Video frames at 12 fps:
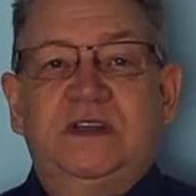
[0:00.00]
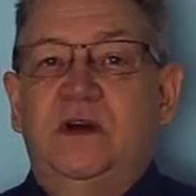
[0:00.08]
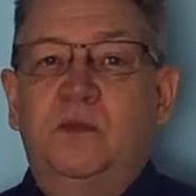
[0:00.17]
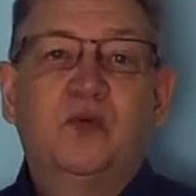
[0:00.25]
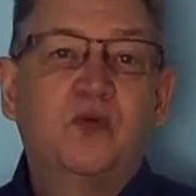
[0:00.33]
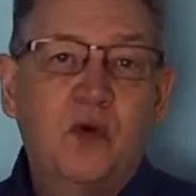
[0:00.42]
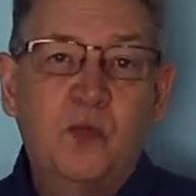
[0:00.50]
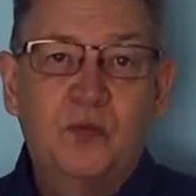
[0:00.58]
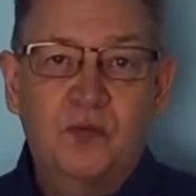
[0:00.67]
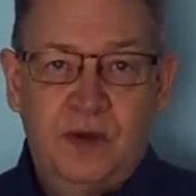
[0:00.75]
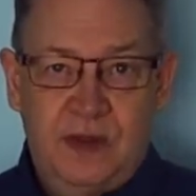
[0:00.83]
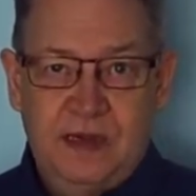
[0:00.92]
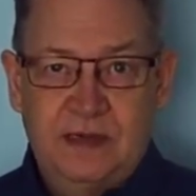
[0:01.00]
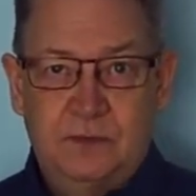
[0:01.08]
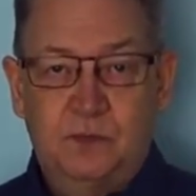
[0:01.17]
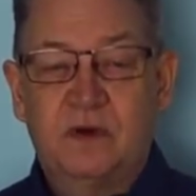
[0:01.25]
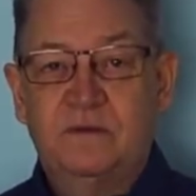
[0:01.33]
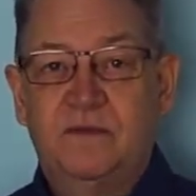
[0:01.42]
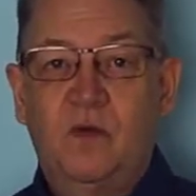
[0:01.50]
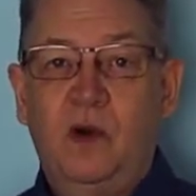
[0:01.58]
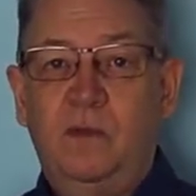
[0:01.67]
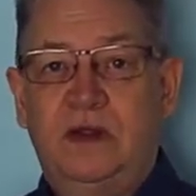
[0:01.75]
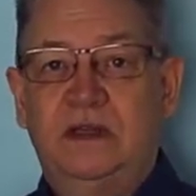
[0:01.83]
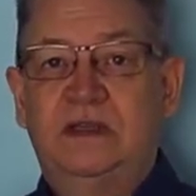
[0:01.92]
an appropriate
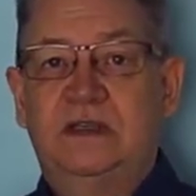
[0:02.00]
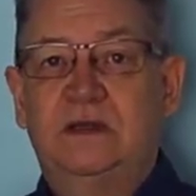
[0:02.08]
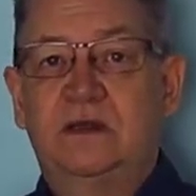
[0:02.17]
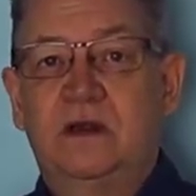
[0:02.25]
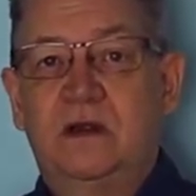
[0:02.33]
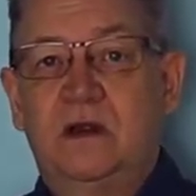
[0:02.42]
performance?